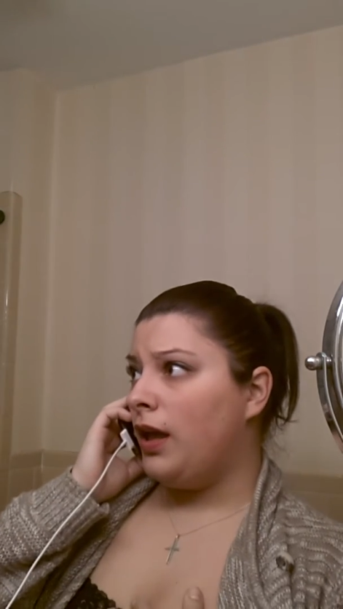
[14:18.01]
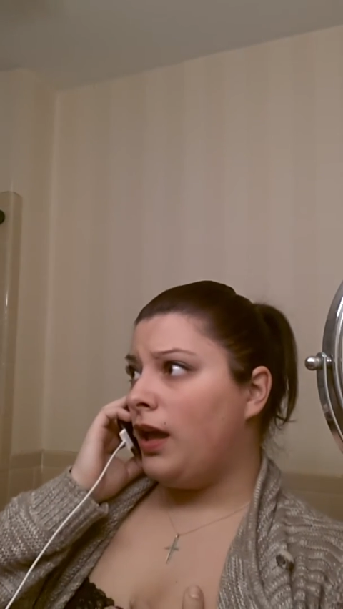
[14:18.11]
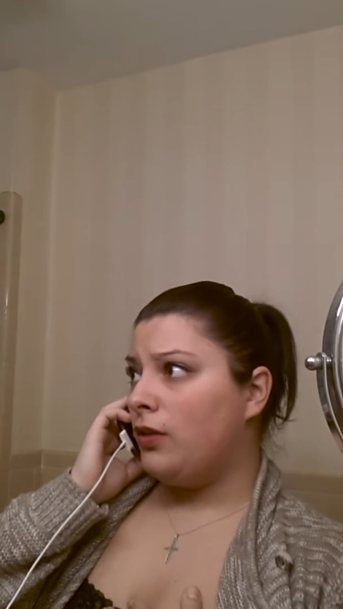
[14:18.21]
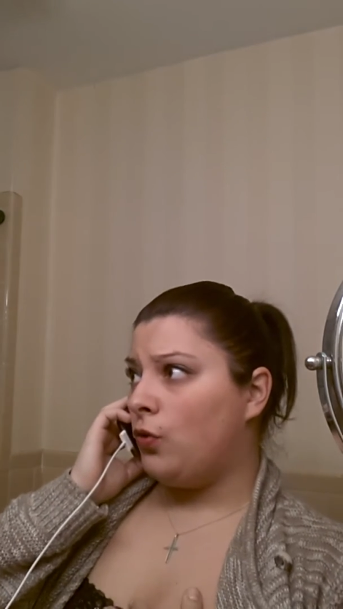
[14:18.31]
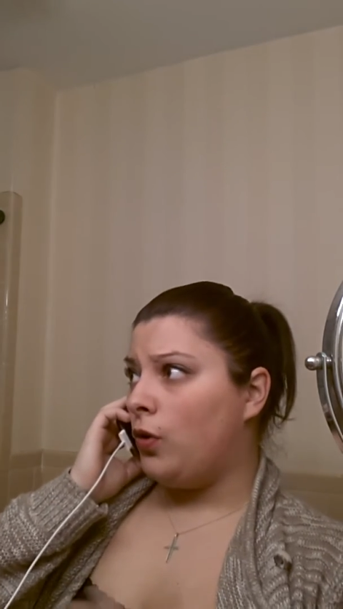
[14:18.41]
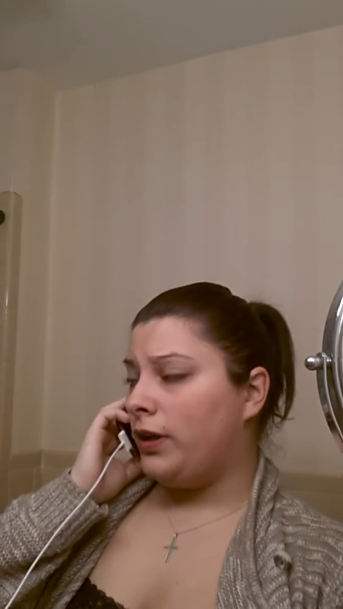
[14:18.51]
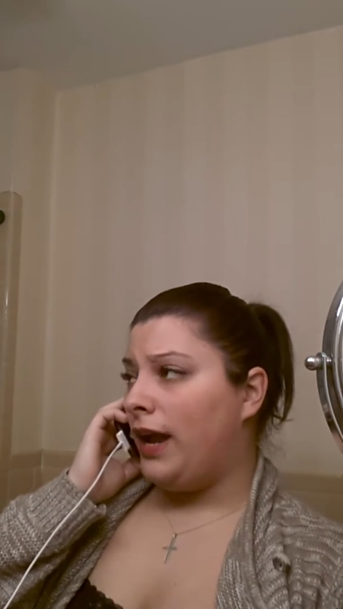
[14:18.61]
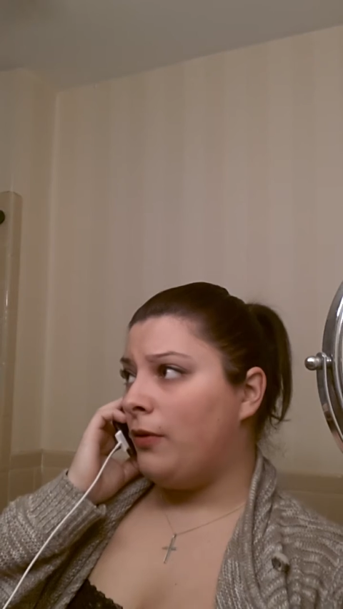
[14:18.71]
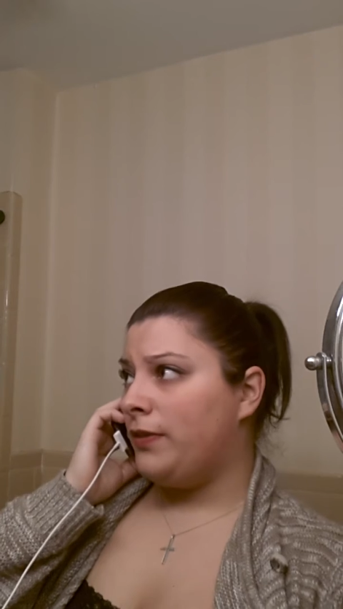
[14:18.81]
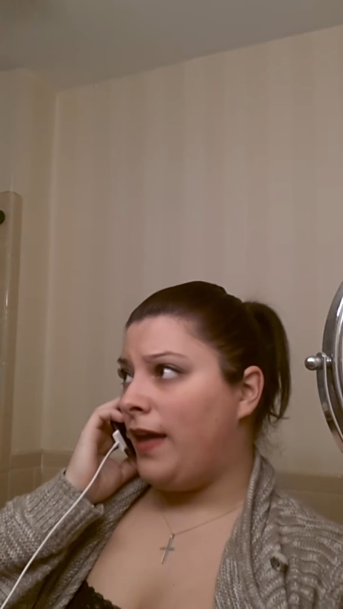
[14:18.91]
and talk it
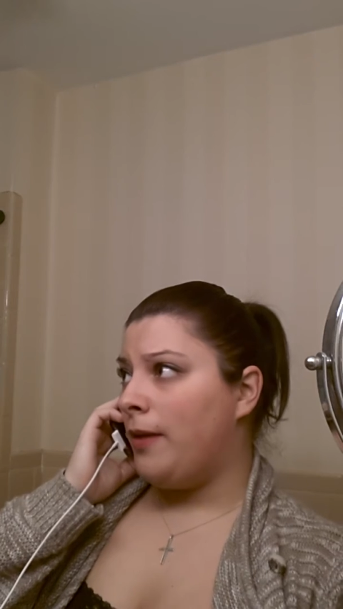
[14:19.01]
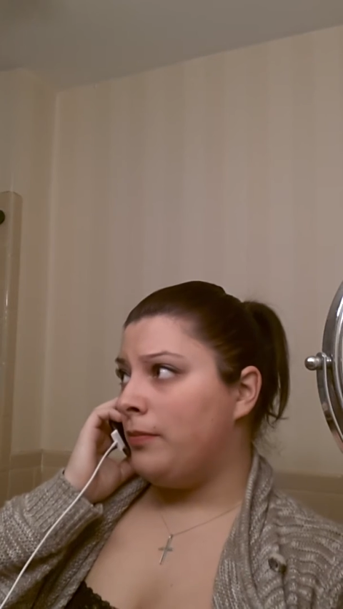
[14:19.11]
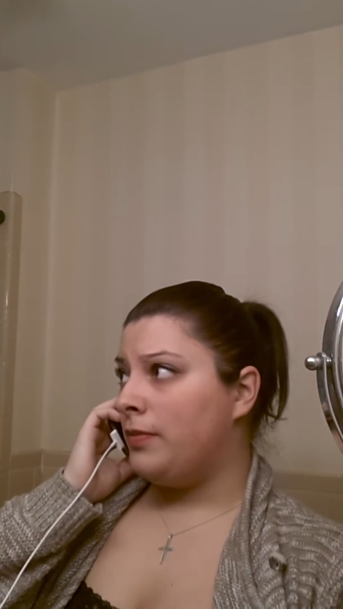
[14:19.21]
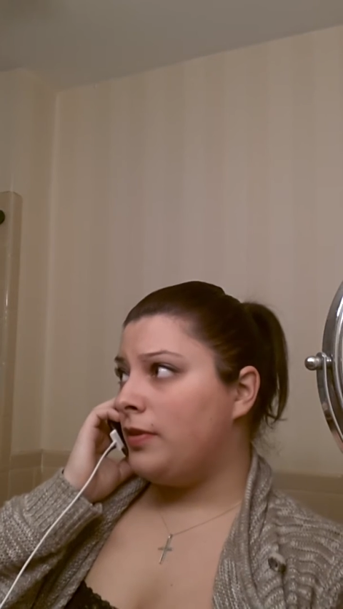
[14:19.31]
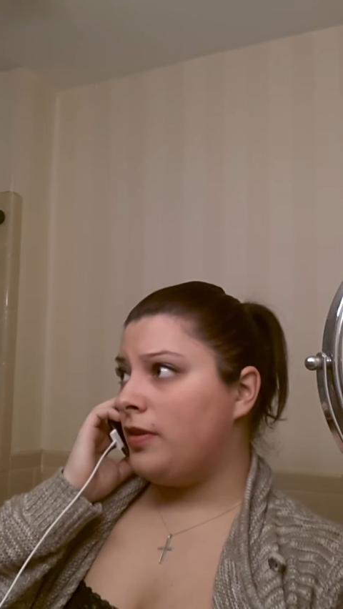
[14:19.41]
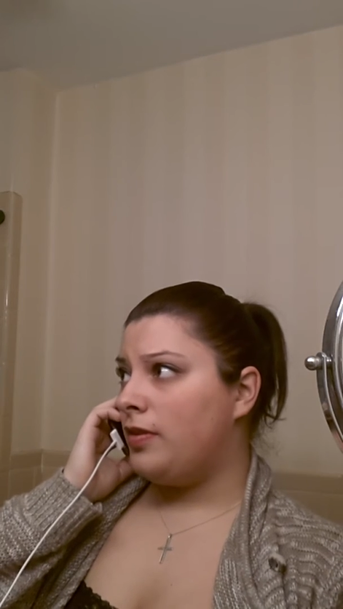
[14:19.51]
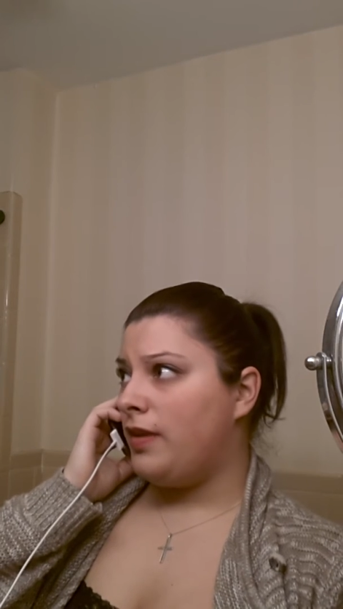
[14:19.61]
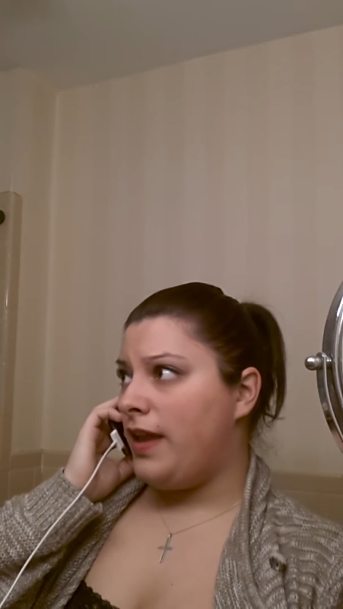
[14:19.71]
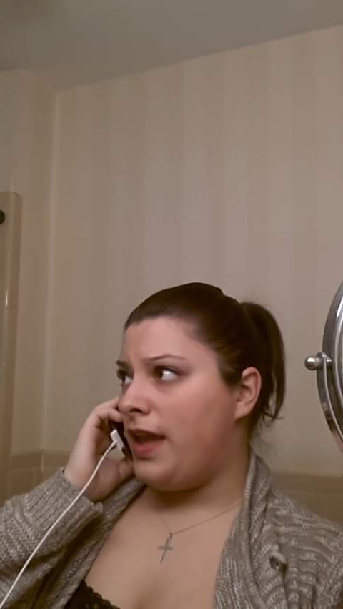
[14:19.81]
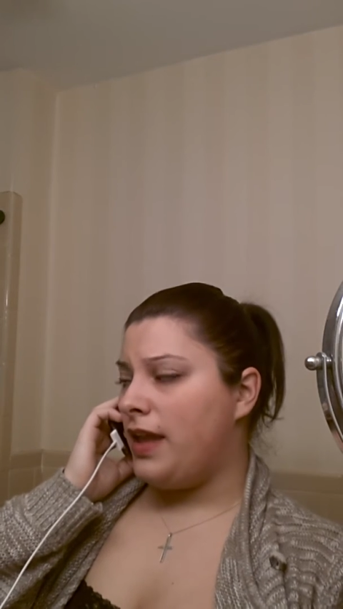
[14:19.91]
out with them to
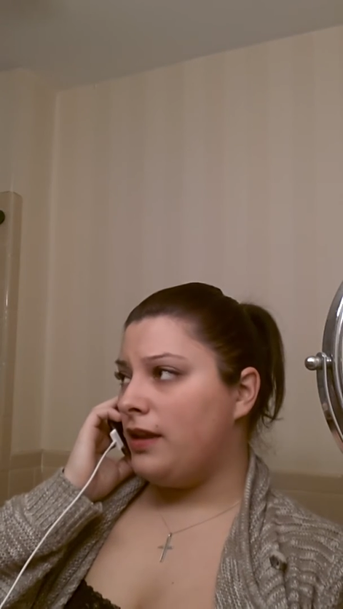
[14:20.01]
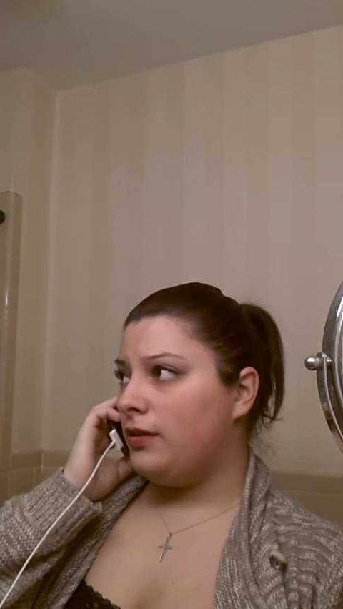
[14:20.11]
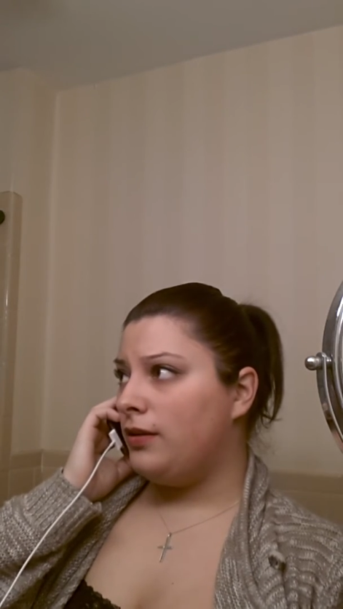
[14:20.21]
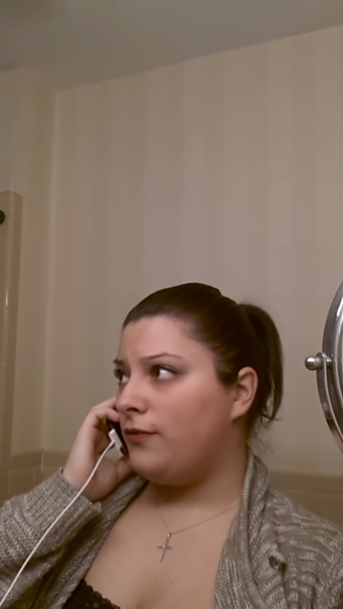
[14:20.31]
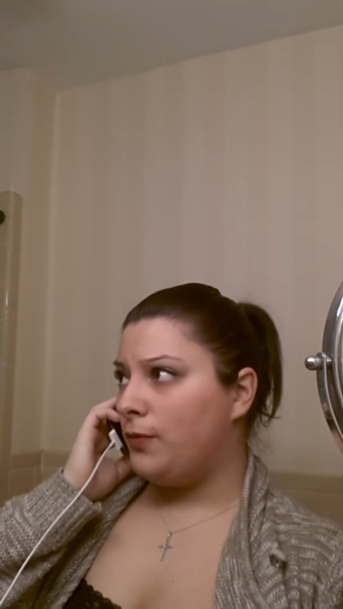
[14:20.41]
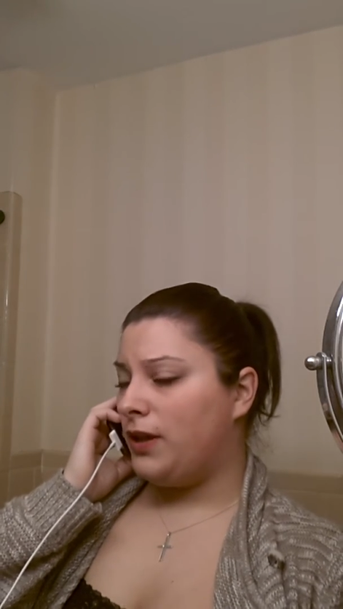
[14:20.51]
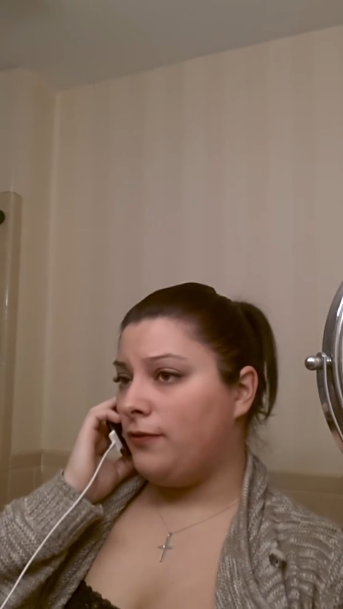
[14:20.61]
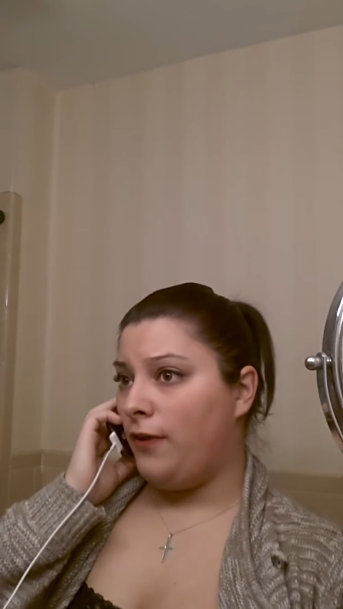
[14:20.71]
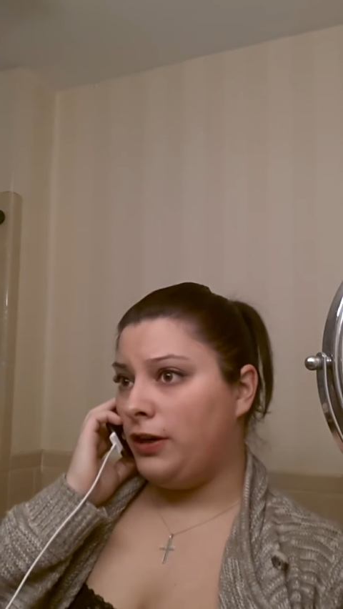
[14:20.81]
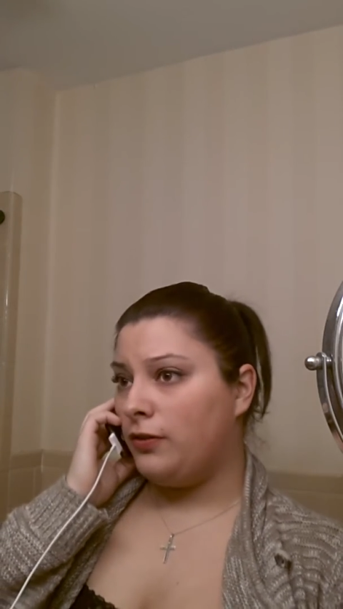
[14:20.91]
see if we could
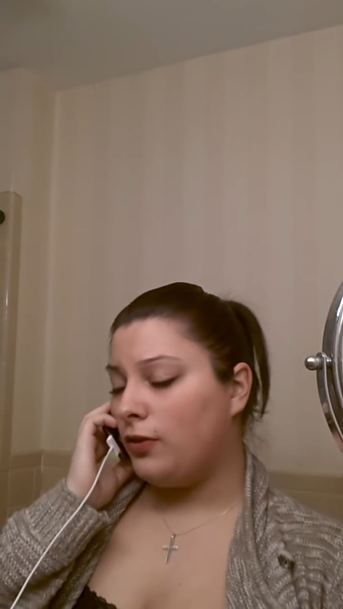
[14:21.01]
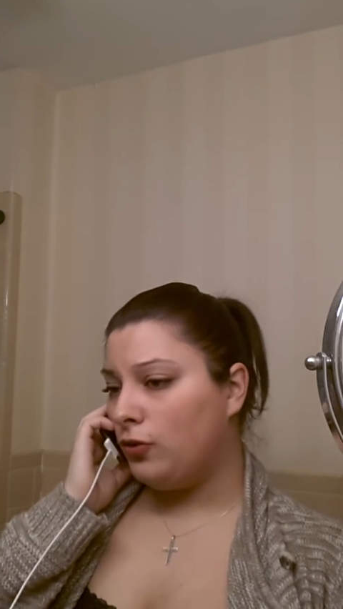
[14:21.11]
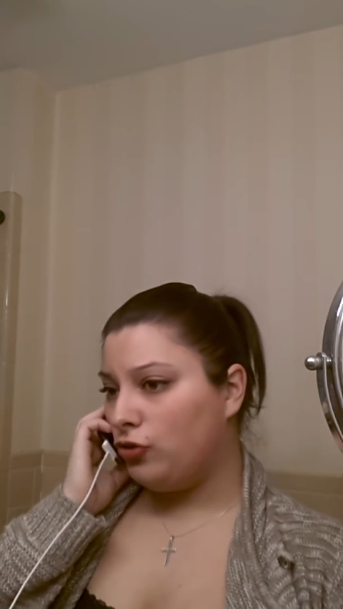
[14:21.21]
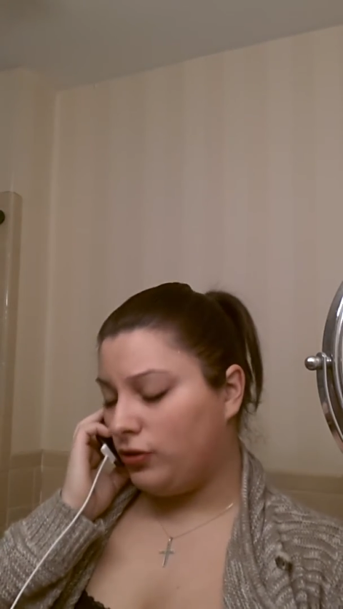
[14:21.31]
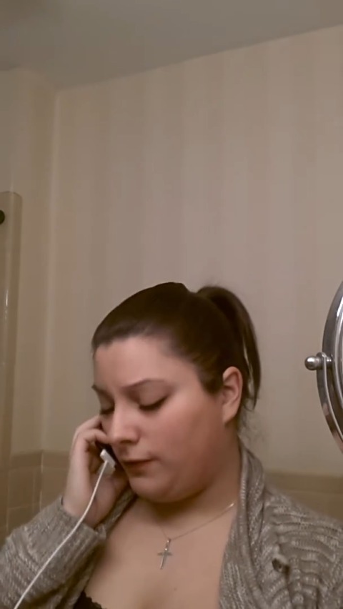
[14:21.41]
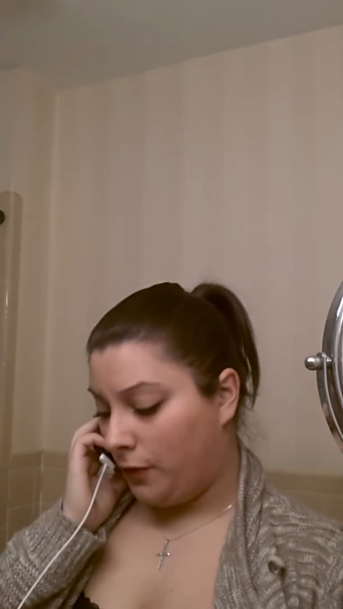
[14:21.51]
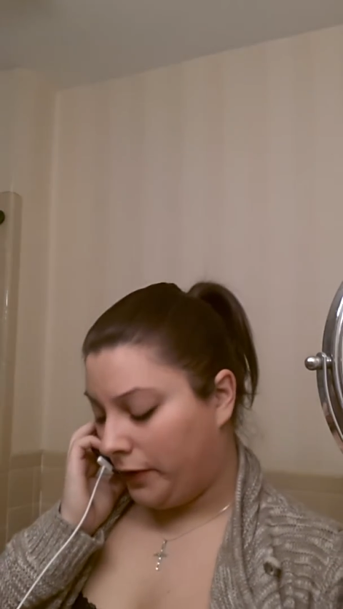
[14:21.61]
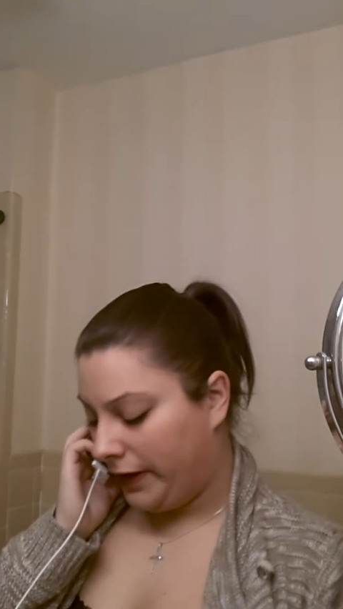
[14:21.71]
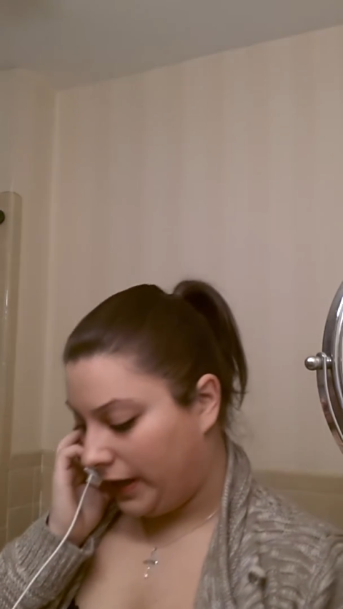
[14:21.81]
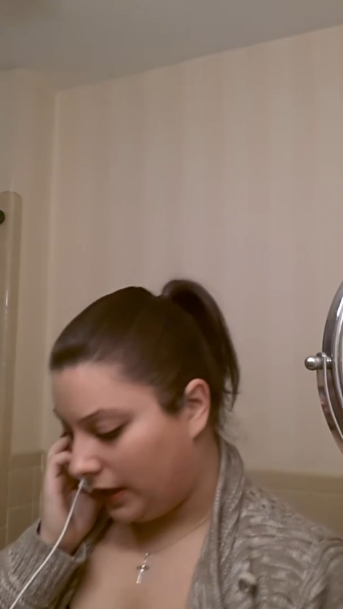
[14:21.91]
find a solution
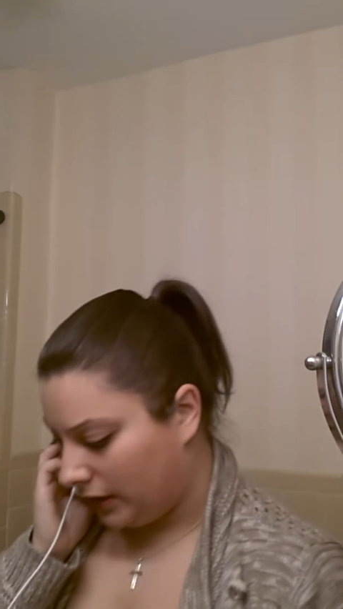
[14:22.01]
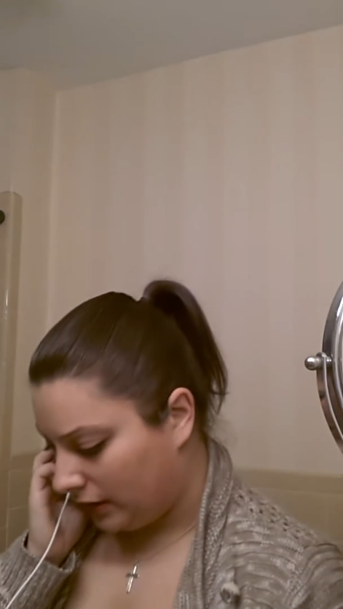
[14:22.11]
for it.